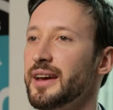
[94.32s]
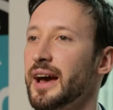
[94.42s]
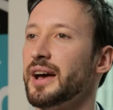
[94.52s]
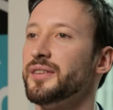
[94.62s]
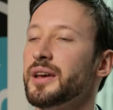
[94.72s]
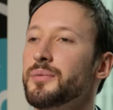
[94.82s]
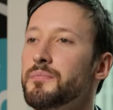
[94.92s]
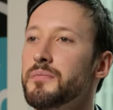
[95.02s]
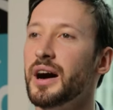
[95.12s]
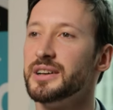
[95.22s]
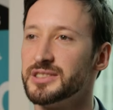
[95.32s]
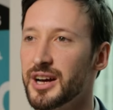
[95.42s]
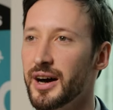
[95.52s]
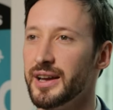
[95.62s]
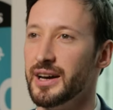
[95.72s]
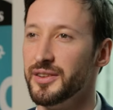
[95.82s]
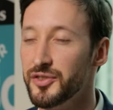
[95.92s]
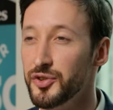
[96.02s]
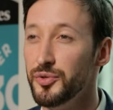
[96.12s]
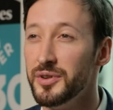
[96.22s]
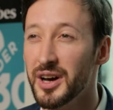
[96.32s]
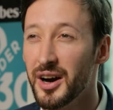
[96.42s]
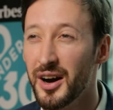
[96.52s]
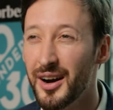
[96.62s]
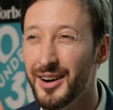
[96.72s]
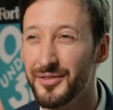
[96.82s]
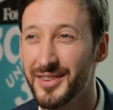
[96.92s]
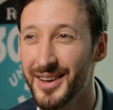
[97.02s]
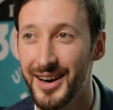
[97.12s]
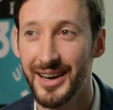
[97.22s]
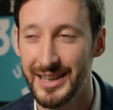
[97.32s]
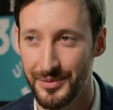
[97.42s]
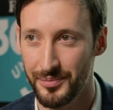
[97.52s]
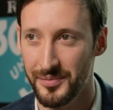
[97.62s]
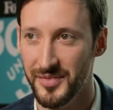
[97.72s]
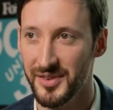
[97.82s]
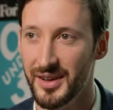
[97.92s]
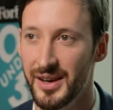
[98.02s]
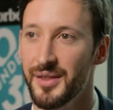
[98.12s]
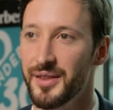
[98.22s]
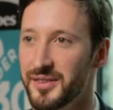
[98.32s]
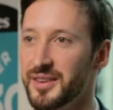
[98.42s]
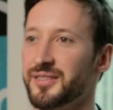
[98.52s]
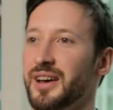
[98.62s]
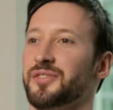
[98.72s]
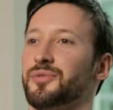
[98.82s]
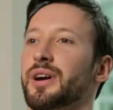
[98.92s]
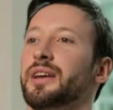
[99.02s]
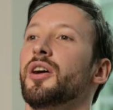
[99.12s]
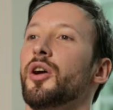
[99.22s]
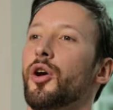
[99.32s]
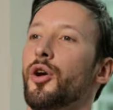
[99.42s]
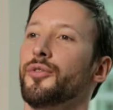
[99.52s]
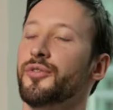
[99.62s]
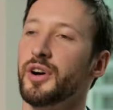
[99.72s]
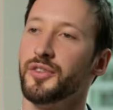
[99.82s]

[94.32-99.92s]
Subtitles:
it has a much higher, 2.5 times the success rate of